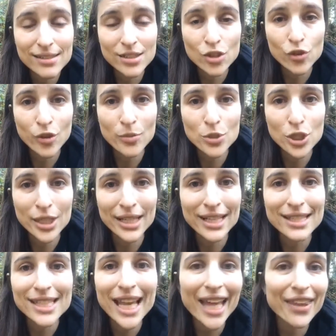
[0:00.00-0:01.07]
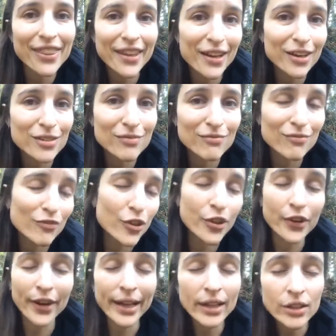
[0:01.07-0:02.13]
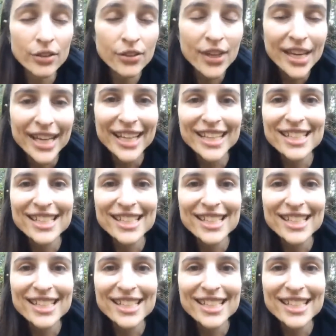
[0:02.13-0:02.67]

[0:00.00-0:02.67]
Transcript: description. It's not there for their health.